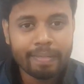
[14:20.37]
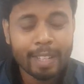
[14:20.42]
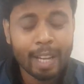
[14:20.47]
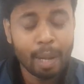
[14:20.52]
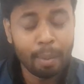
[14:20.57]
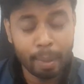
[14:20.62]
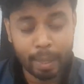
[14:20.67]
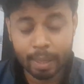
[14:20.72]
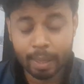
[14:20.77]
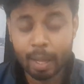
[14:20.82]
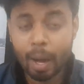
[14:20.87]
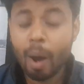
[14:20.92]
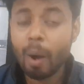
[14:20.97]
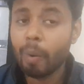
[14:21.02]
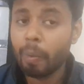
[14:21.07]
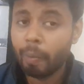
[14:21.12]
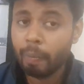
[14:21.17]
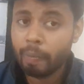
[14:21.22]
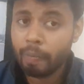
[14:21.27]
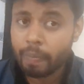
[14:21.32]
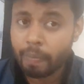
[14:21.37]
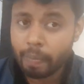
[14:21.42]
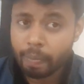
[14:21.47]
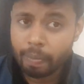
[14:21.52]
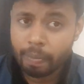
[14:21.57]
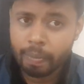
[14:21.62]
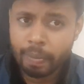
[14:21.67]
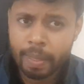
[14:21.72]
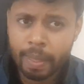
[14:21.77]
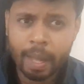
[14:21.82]
Even now,
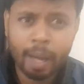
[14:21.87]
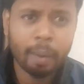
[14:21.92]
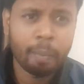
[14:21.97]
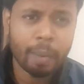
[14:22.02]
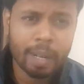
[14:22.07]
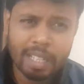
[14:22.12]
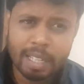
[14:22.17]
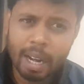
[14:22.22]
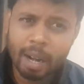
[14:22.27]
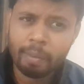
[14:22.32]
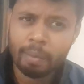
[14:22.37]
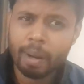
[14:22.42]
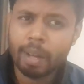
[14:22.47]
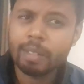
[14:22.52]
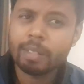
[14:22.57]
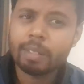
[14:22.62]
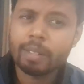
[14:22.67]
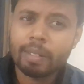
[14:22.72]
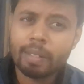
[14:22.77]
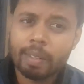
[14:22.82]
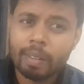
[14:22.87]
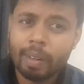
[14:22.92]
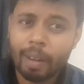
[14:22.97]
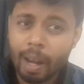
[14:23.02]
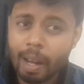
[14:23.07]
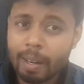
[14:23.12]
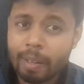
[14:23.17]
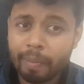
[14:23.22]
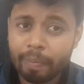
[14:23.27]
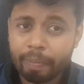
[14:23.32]
they are much advanced,
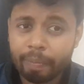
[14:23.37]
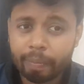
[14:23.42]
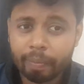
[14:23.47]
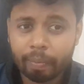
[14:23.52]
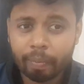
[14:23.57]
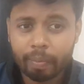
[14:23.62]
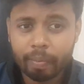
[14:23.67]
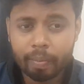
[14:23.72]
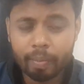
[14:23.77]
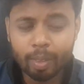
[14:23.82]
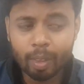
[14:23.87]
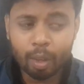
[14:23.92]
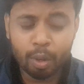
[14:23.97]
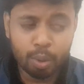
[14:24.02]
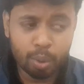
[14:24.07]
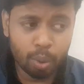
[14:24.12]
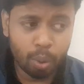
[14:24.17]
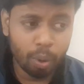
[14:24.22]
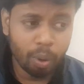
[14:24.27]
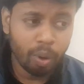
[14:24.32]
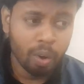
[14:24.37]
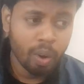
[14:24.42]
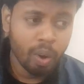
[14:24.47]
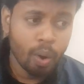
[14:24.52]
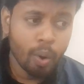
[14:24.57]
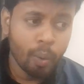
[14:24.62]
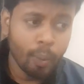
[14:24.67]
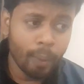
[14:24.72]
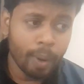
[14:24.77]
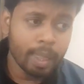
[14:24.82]
right? So,
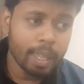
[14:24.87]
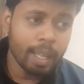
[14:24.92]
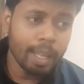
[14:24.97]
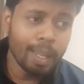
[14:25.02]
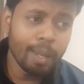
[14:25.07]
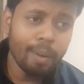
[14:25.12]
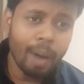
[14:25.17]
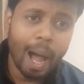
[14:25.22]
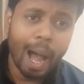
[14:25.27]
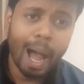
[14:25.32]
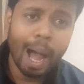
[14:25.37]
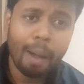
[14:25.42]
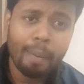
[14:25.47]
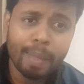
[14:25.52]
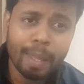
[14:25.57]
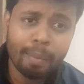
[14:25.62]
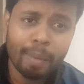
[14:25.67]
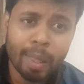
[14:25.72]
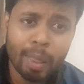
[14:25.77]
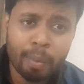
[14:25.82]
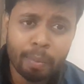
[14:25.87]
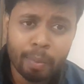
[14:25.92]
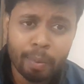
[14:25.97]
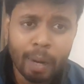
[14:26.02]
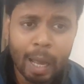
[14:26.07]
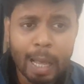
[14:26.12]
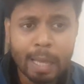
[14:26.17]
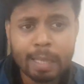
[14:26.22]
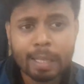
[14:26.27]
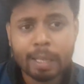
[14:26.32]
when you have the
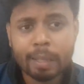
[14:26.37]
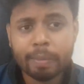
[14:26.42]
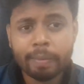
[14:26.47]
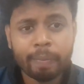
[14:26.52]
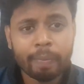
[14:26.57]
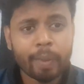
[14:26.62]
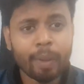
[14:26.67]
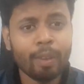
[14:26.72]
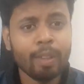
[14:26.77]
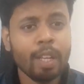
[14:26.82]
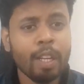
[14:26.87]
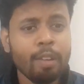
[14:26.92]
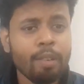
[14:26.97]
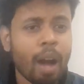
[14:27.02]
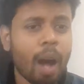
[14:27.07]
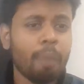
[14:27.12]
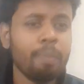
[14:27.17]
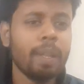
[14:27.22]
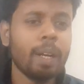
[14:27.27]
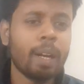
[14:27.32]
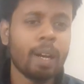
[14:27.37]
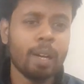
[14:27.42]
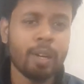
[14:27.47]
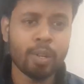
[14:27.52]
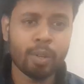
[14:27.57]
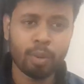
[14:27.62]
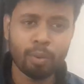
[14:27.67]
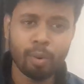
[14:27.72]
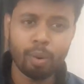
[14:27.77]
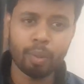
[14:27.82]
manipulation, when you have the
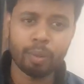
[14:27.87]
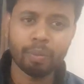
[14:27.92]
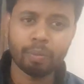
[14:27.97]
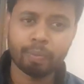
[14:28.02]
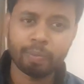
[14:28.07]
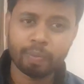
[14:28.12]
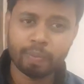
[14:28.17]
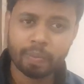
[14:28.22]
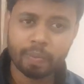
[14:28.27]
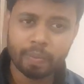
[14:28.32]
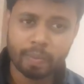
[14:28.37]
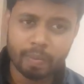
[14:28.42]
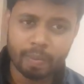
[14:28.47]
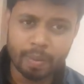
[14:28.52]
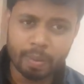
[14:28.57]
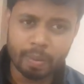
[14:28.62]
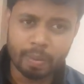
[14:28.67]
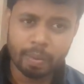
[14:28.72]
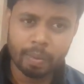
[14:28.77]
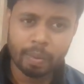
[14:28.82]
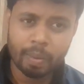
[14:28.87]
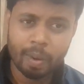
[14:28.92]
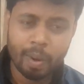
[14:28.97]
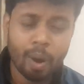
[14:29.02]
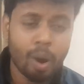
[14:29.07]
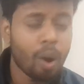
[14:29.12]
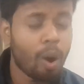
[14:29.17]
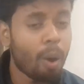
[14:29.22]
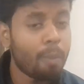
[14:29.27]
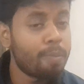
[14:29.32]
control
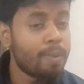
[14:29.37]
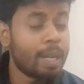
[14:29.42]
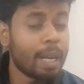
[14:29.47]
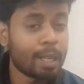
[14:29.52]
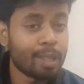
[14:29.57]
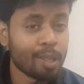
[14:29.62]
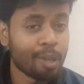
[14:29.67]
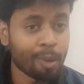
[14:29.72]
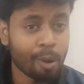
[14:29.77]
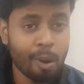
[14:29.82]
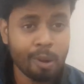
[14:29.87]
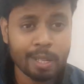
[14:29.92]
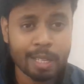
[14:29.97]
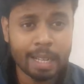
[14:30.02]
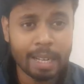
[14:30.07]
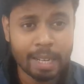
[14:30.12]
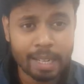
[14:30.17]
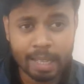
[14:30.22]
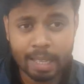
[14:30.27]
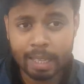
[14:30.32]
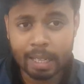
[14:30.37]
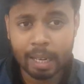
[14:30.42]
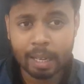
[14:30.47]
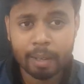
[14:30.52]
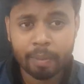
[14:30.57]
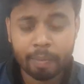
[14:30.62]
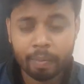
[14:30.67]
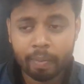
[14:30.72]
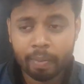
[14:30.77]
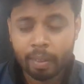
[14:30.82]
of technology, internet,
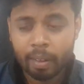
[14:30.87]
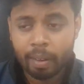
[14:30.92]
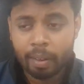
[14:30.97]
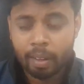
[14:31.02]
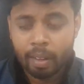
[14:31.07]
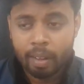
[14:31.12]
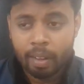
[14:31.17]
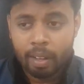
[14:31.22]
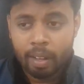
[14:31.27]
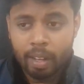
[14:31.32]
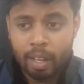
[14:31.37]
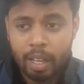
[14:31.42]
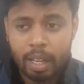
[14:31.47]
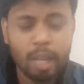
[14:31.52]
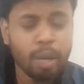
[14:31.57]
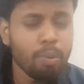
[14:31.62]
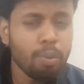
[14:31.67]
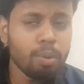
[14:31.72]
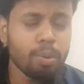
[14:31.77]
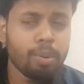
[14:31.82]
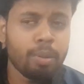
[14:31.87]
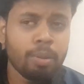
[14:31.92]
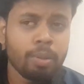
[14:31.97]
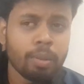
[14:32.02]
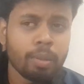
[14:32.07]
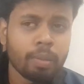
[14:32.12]
you would